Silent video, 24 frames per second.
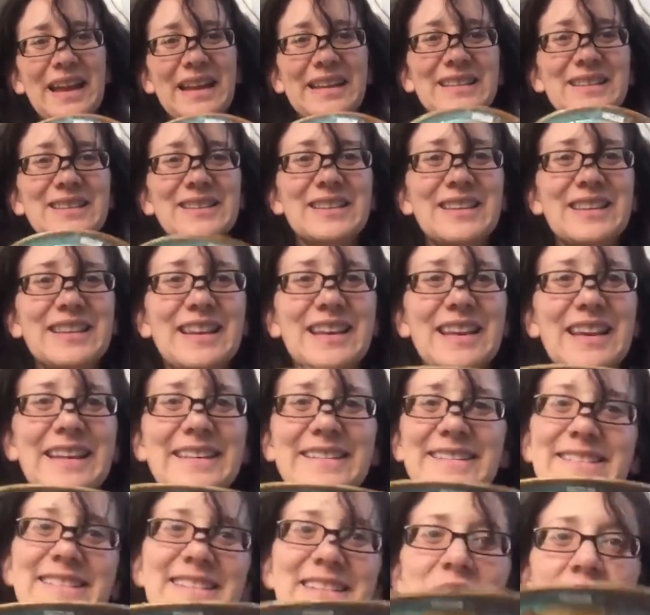and
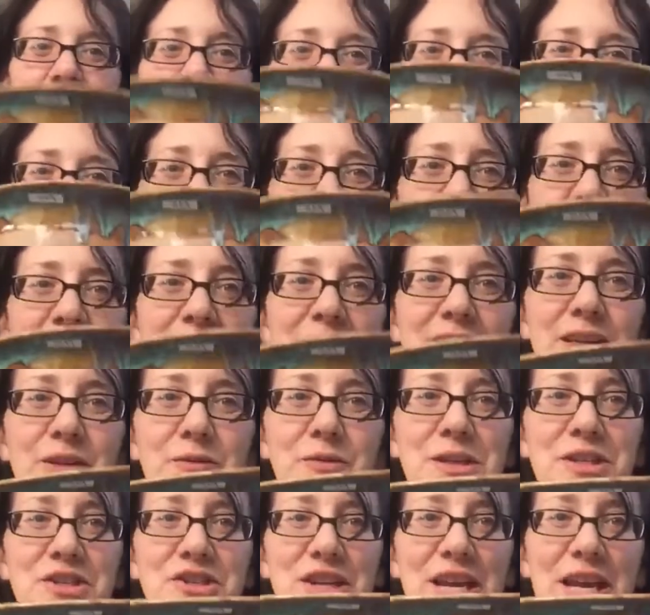it didn't
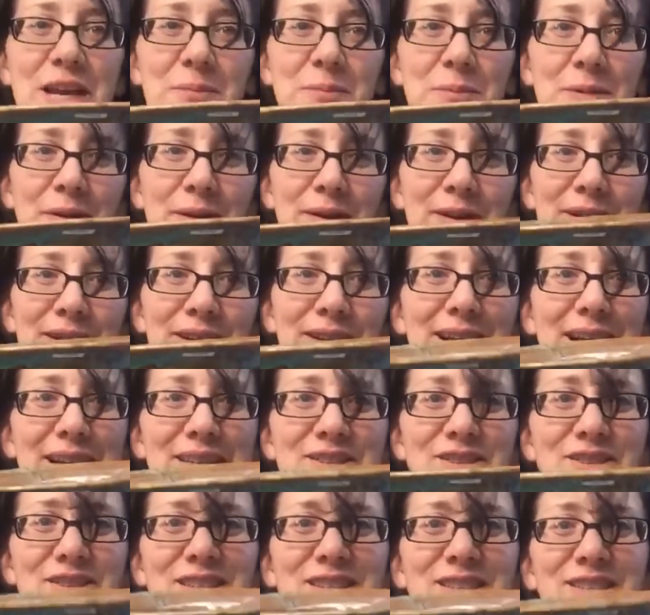perfectly reshape.
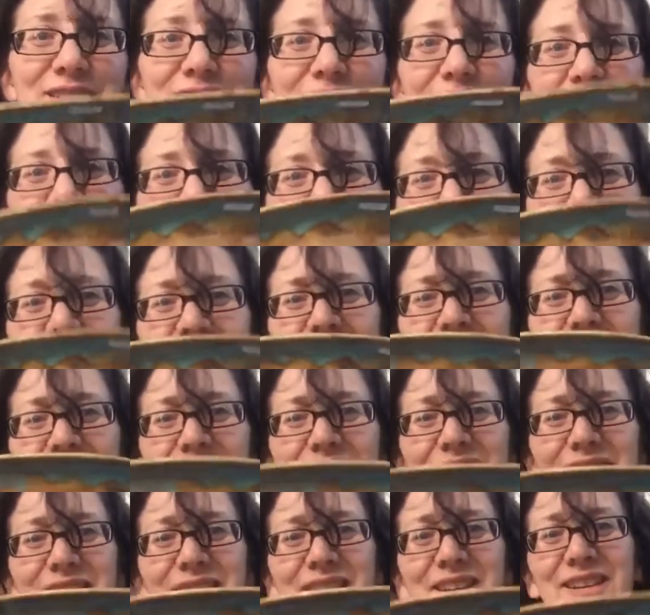As you can see, it's
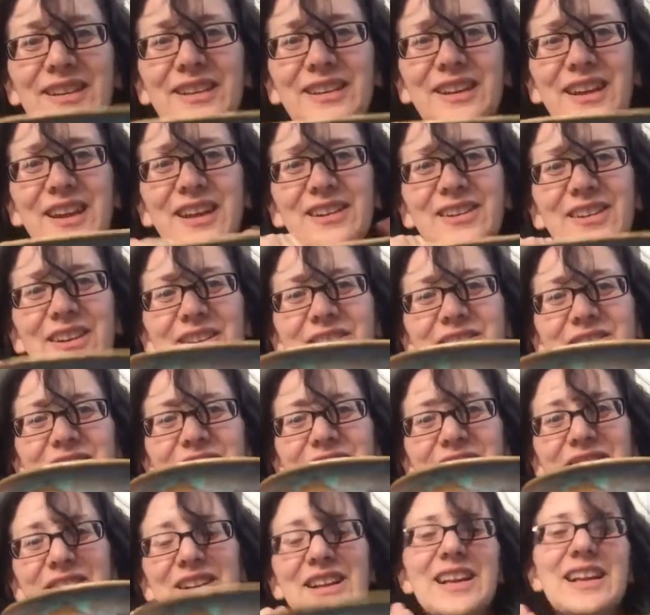like, I don't know.
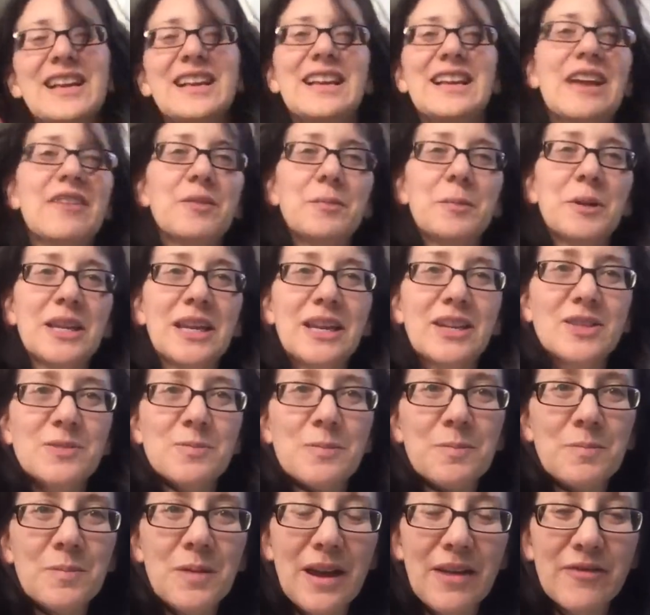Everybody
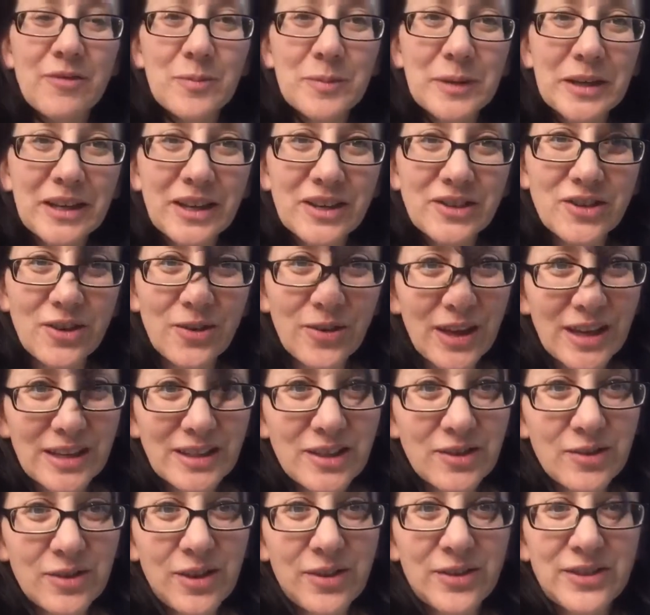else, everybody I show
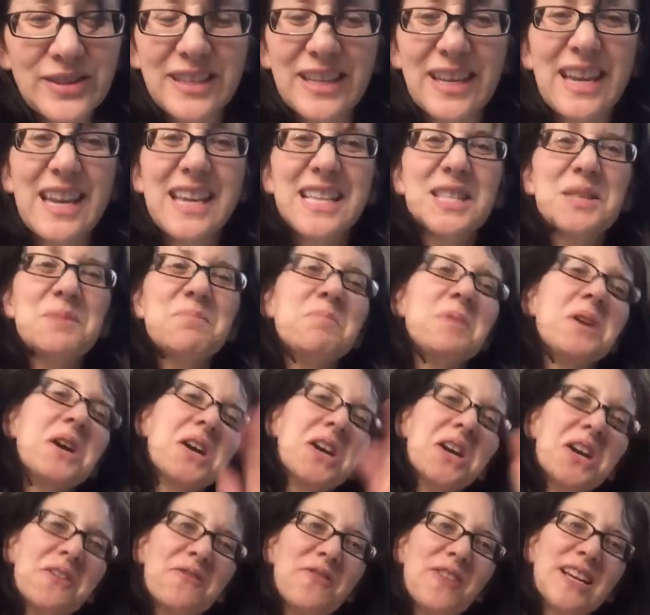that to goes, it's
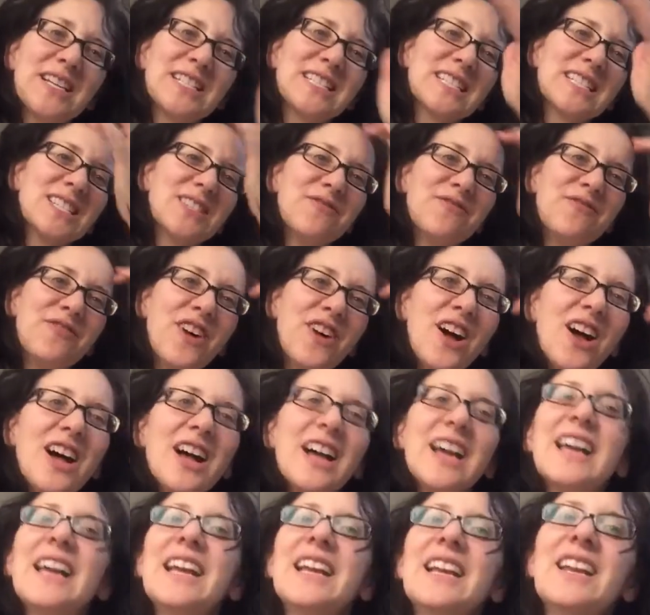perfect, it's
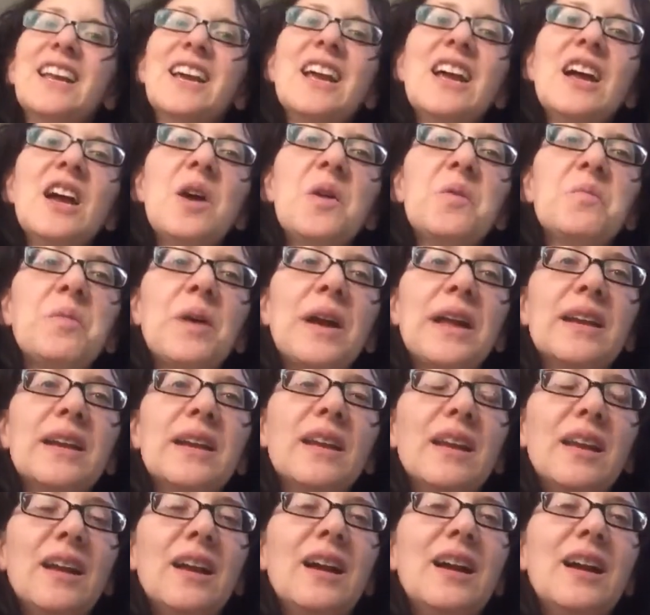fine. But